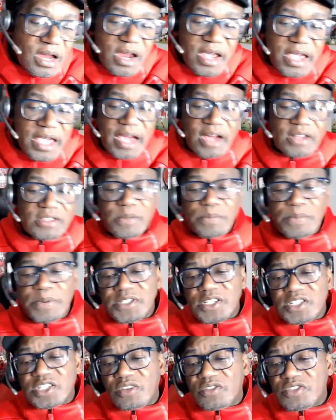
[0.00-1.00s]
He held the
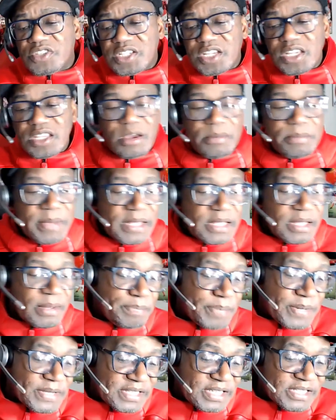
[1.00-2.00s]
position of senior media
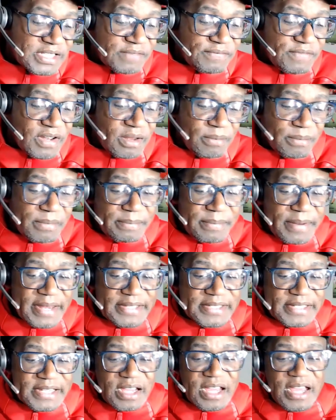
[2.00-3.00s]
business development
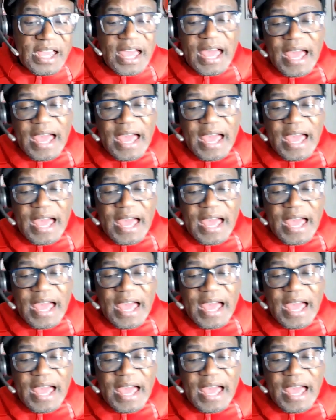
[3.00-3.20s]
manager